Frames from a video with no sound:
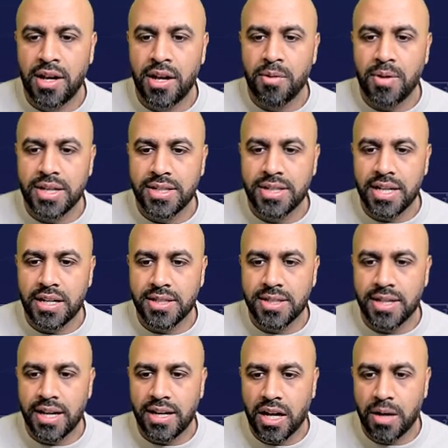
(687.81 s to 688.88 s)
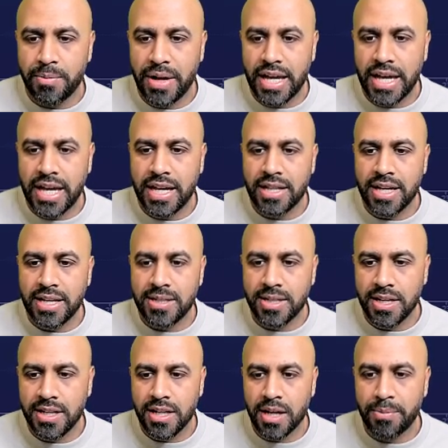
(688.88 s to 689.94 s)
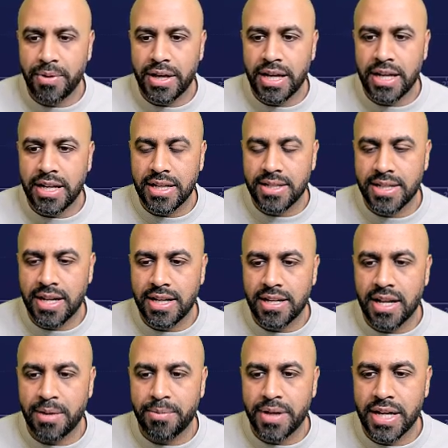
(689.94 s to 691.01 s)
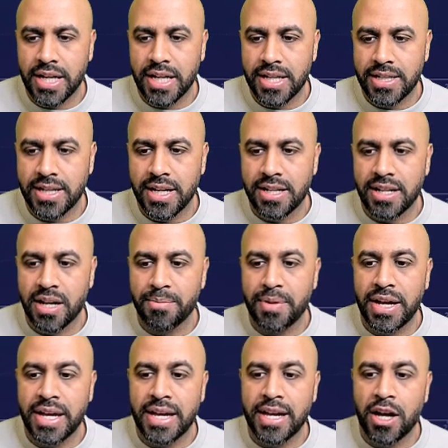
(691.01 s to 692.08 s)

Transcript: where sellers turned up here, they turned up here, they turned up here, they turned up here.